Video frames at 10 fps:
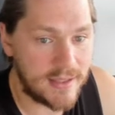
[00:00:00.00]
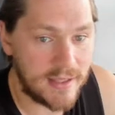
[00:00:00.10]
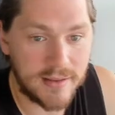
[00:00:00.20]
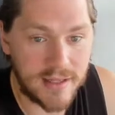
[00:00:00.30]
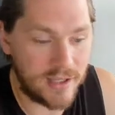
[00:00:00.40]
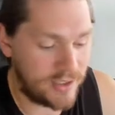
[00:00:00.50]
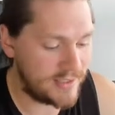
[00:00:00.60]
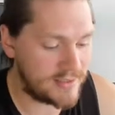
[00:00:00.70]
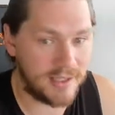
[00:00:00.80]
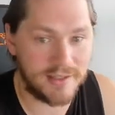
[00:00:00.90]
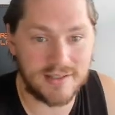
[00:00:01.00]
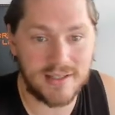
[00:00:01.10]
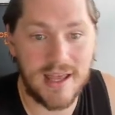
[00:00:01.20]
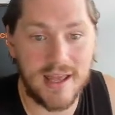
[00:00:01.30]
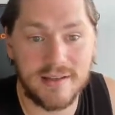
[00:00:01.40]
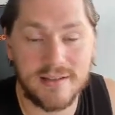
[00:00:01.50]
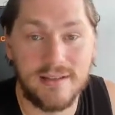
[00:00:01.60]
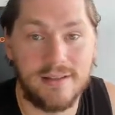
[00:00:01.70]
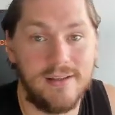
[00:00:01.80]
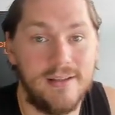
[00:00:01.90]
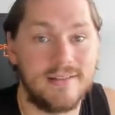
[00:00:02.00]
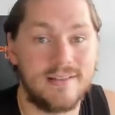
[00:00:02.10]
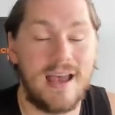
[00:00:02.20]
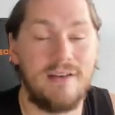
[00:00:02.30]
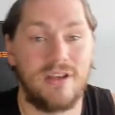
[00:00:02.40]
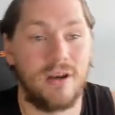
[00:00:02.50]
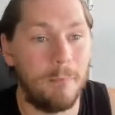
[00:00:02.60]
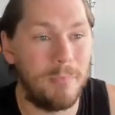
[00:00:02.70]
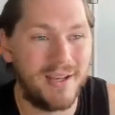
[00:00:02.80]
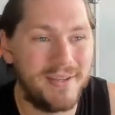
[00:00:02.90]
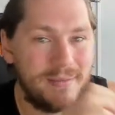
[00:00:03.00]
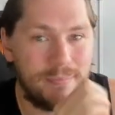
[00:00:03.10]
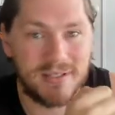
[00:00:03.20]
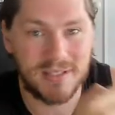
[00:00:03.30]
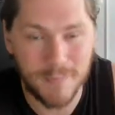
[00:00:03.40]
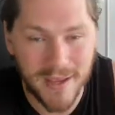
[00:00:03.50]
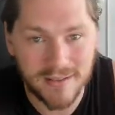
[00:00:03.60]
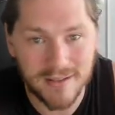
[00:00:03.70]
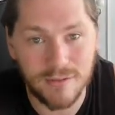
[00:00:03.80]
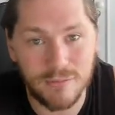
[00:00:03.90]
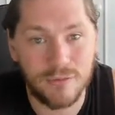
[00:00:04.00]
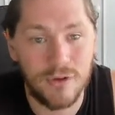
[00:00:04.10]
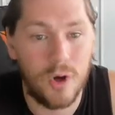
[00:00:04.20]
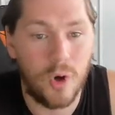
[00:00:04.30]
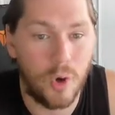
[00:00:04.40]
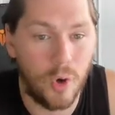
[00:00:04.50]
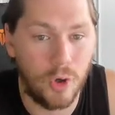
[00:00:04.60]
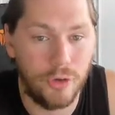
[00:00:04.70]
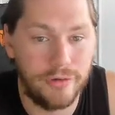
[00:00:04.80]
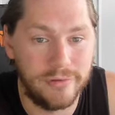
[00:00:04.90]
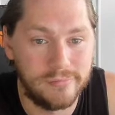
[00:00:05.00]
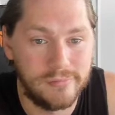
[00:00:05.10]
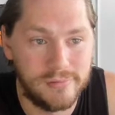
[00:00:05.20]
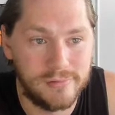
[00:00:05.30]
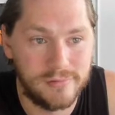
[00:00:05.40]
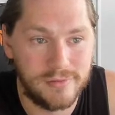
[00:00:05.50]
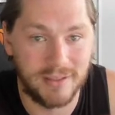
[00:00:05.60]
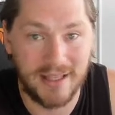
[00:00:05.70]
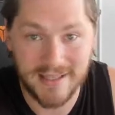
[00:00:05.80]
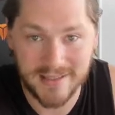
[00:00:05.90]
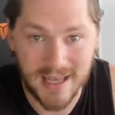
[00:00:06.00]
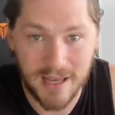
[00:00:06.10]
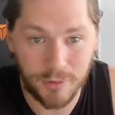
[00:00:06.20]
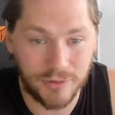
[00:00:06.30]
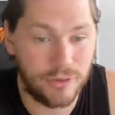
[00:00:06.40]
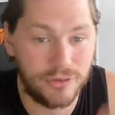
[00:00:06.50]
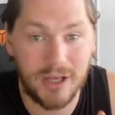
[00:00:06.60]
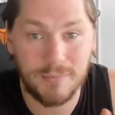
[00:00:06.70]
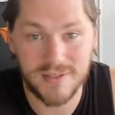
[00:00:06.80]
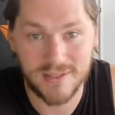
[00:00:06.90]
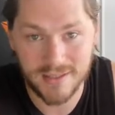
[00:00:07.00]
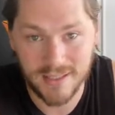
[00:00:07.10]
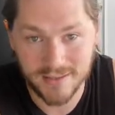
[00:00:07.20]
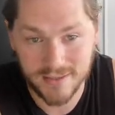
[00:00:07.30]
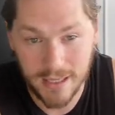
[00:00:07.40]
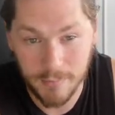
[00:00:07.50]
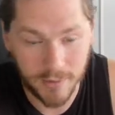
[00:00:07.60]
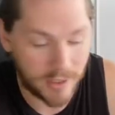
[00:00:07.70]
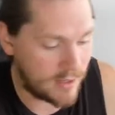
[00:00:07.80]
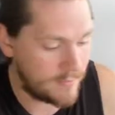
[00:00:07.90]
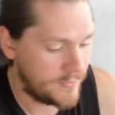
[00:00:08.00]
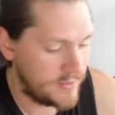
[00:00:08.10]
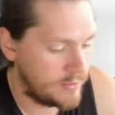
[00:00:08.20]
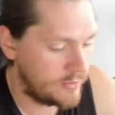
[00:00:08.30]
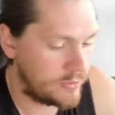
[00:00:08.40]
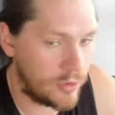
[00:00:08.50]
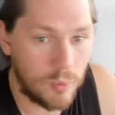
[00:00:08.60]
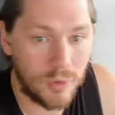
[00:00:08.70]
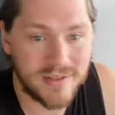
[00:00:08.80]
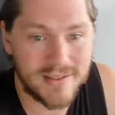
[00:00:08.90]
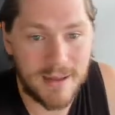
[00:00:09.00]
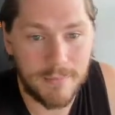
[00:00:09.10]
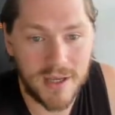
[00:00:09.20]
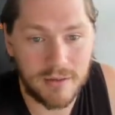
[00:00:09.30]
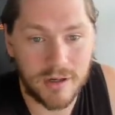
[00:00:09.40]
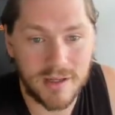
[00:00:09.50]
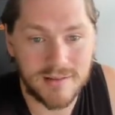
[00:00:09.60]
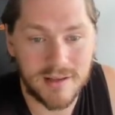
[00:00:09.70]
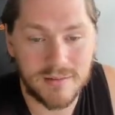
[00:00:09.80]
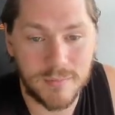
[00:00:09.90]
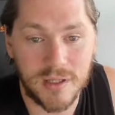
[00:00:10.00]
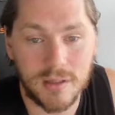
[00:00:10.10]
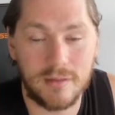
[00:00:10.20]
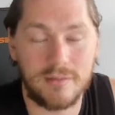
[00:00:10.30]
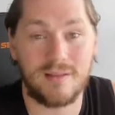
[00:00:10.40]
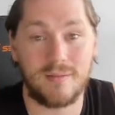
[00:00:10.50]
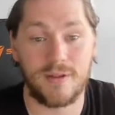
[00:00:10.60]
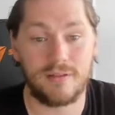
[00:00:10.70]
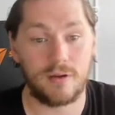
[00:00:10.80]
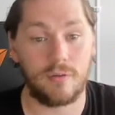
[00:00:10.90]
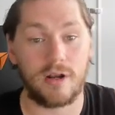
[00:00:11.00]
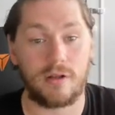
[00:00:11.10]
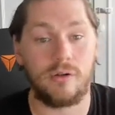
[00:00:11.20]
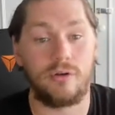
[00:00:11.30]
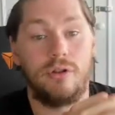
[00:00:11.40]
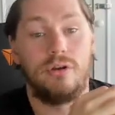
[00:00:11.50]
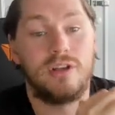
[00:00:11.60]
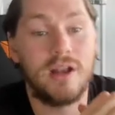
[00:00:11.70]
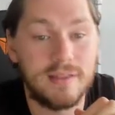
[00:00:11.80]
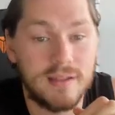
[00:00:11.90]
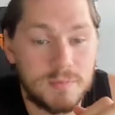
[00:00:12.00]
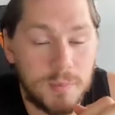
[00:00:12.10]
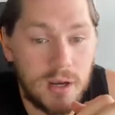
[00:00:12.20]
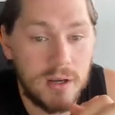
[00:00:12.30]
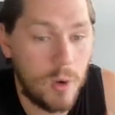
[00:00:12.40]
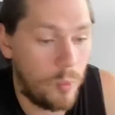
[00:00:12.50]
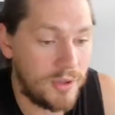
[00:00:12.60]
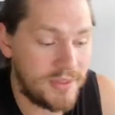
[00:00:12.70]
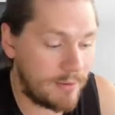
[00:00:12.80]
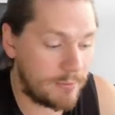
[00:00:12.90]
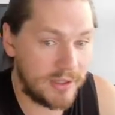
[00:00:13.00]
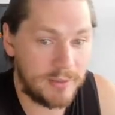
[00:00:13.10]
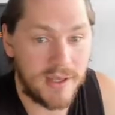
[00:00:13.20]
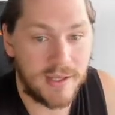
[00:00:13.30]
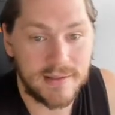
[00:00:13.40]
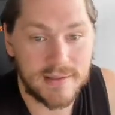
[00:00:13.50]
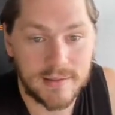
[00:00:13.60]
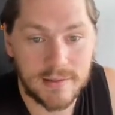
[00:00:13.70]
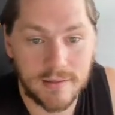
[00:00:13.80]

thing that you need to understand is having an abundant perspective on the landscape, on the online business landscape, okay? So what does that mean, right? Sounds a bit theoretical and all those kind of things, but what that really means